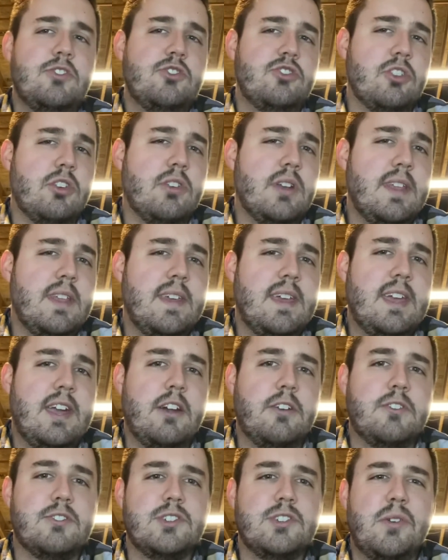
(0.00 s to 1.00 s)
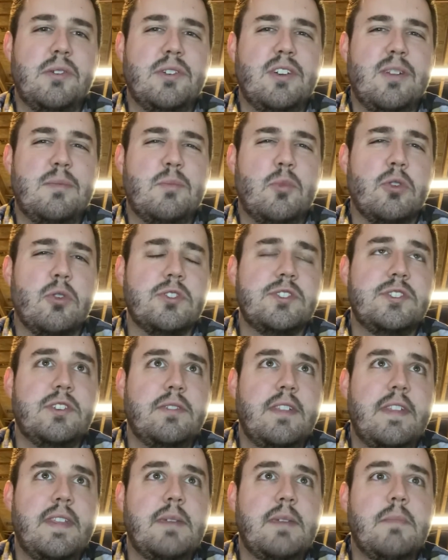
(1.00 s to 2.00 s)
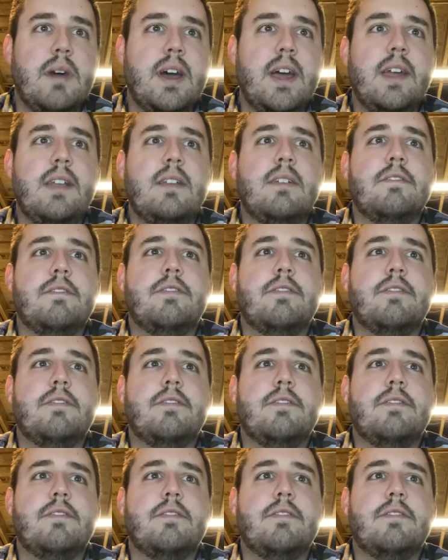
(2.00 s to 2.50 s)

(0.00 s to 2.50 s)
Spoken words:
journey the character's going on more so than they might